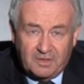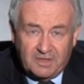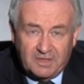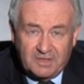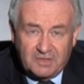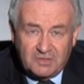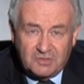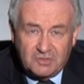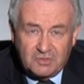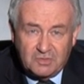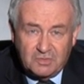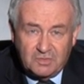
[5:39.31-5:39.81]

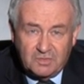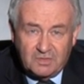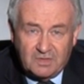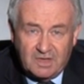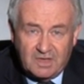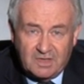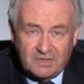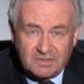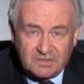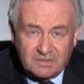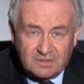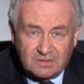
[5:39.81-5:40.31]
in
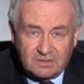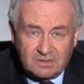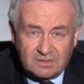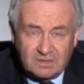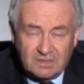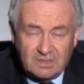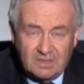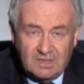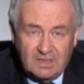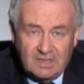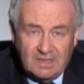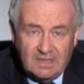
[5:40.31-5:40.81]

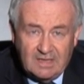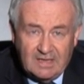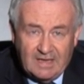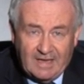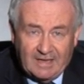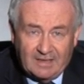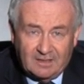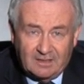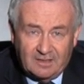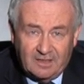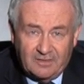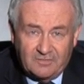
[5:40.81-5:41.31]

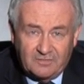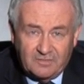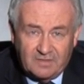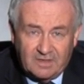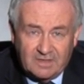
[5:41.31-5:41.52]
2011,